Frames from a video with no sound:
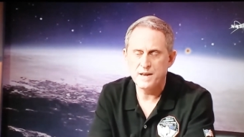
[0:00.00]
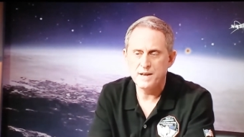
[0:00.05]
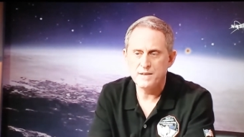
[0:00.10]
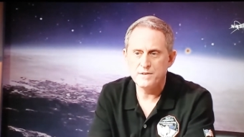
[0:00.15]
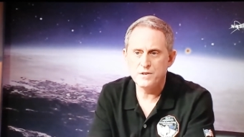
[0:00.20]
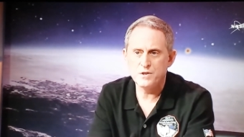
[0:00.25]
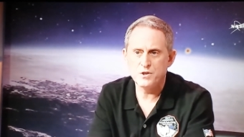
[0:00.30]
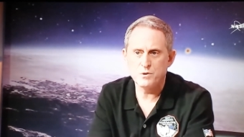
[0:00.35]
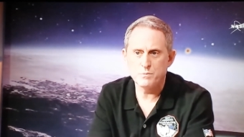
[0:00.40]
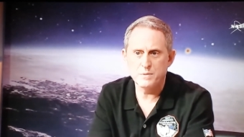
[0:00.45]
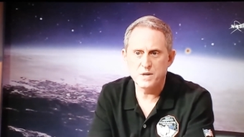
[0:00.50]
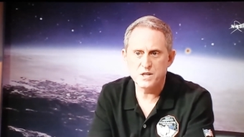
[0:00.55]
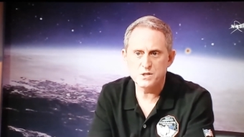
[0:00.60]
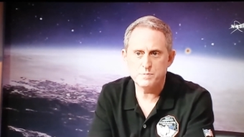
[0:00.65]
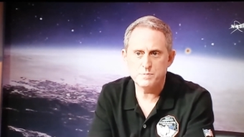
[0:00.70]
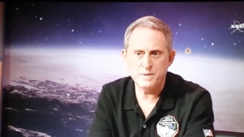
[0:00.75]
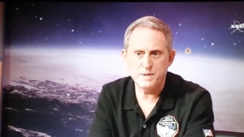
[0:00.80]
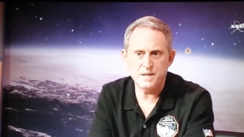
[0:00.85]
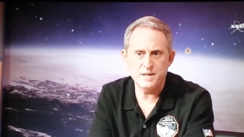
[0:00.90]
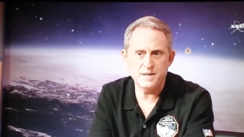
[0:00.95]
then there
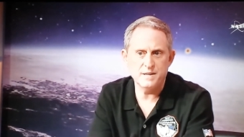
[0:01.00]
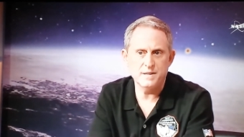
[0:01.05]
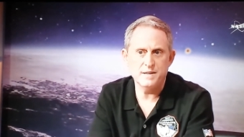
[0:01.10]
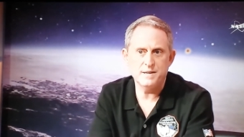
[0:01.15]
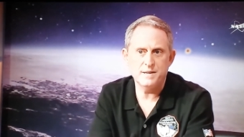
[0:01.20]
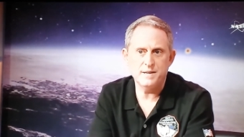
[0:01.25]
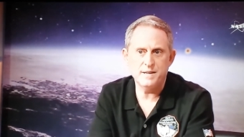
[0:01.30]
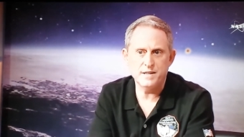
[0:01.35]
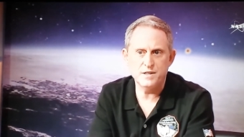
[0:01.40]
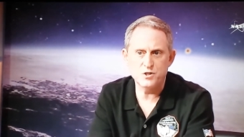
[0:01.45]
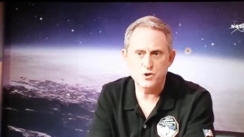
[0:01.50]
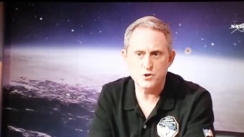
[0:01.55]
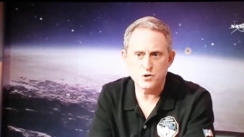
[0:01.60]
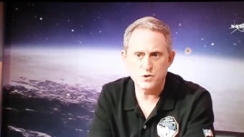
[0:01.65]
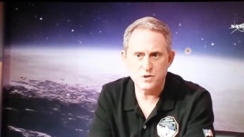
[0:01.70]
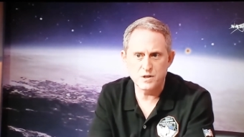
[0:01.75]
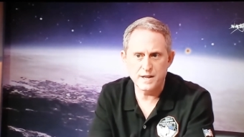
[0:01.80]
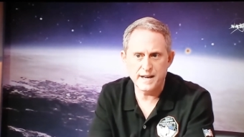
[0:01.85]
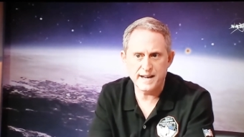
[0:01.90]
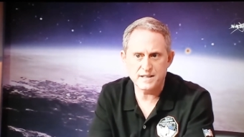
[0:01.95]
must be
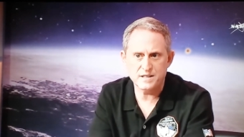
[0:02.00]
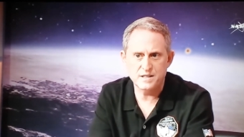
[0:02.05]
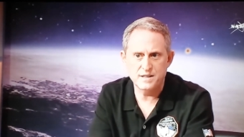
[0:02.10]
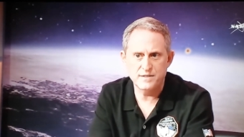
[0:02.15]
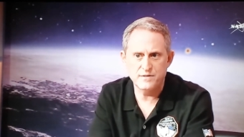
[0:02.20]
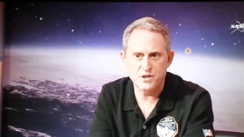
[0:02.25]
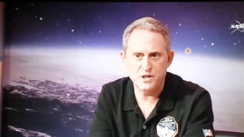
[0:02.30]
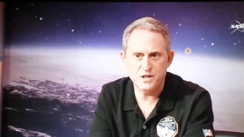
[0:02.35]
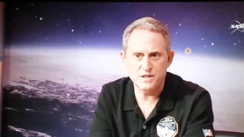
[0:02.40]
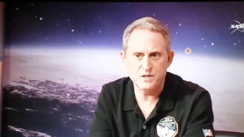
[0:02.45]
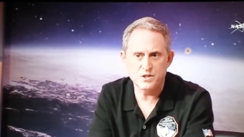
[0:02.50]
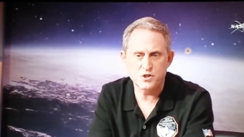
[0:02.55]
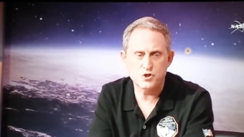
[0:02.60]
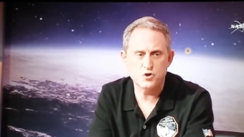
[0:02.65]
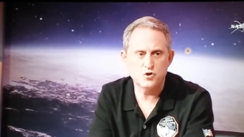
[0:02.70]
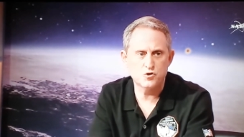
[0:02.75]
internal activity that's